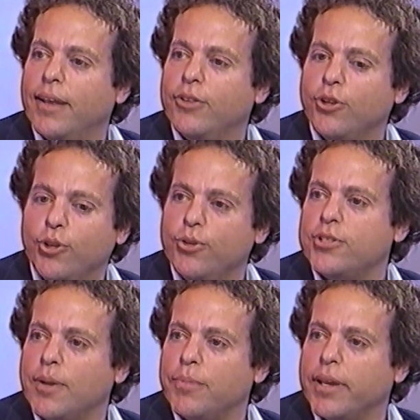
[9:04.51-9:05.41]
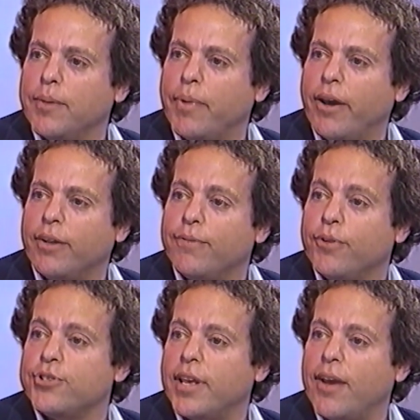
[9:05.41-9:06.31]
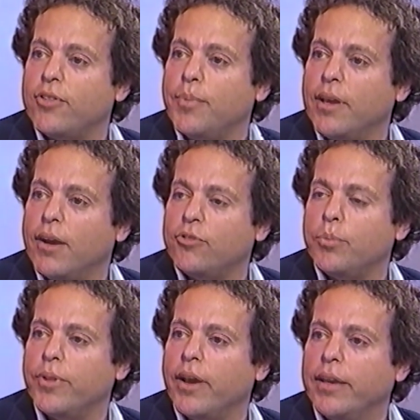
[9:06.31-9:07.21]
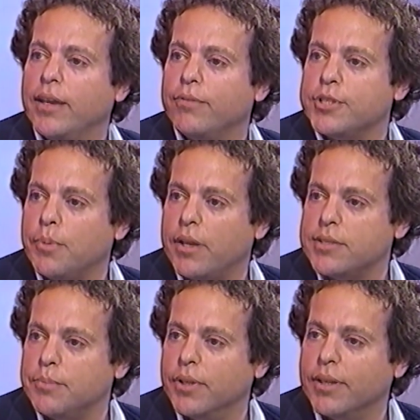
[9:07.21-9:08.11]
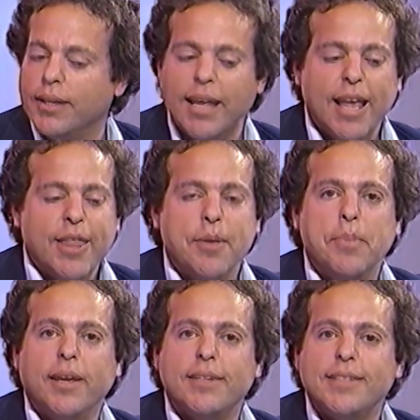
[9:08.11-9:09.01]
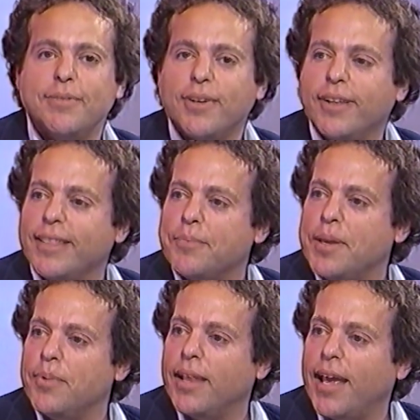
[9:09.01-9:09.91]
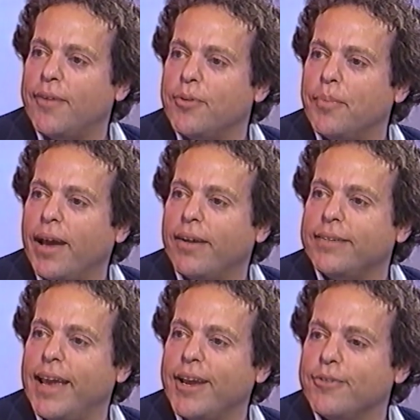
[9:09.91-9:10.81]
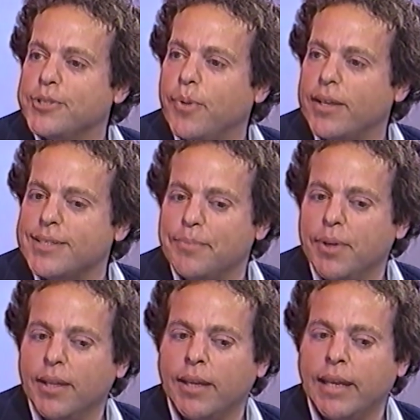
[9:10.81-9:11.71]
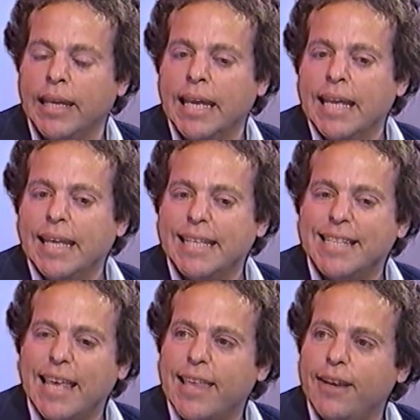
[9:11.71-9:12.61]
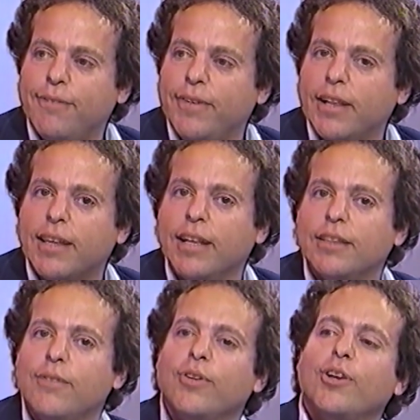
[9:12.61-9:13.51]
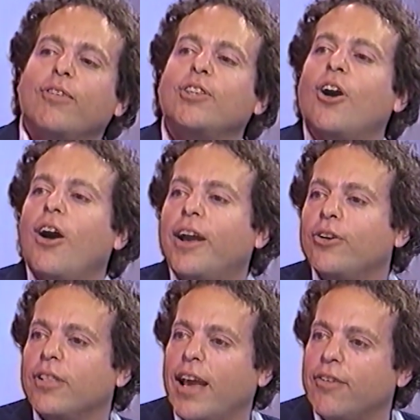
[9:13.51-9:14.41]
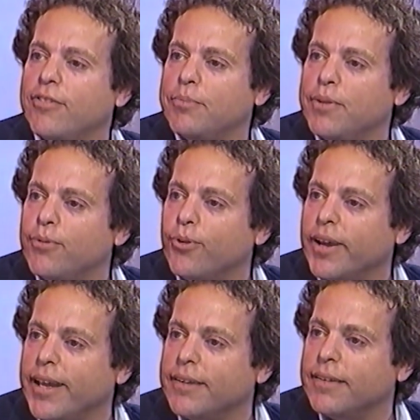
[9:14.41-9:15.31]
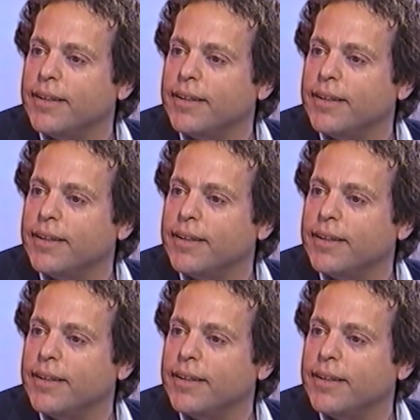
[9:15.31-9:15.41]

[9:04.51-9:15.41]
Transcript: to do something about it, first they have to be comfortable with the idea of responsibility. The biggest difficulty that people have about taking responsibility is they then feel guilty for their entire life beforehand.